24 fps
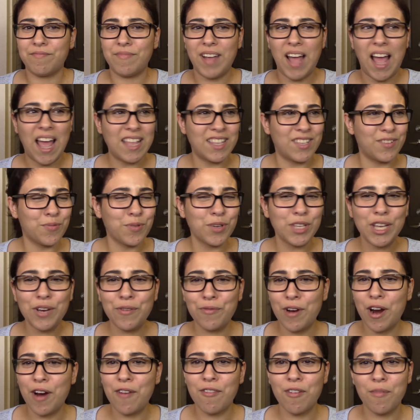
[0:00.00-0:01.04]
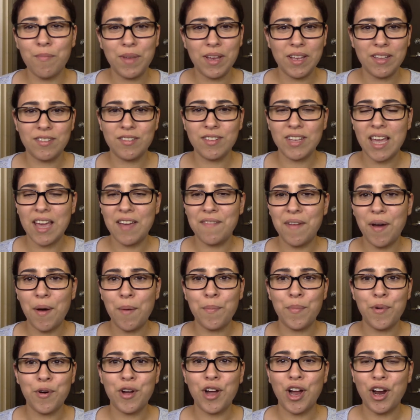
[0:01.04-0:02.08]
It's really rare for me to give a
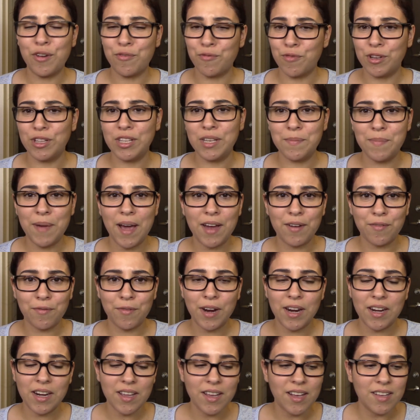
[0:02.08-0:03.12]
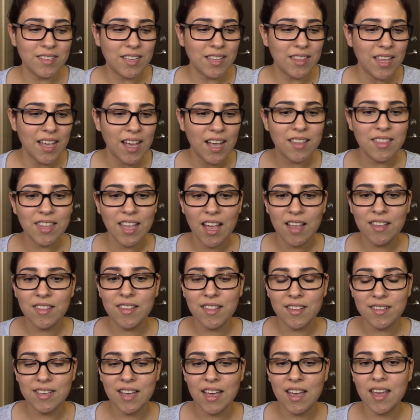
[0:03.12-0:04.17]
book a really bad rating, because I think at the end of
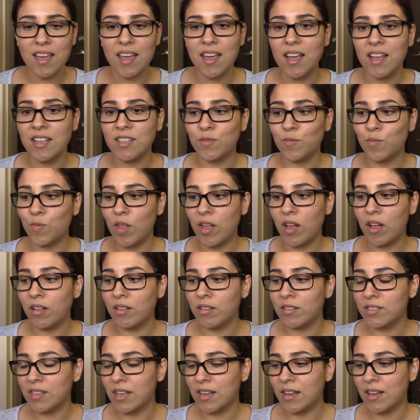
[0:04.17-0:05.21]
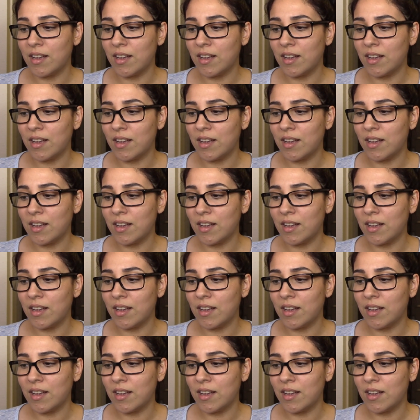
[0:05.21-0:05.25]
the day, as long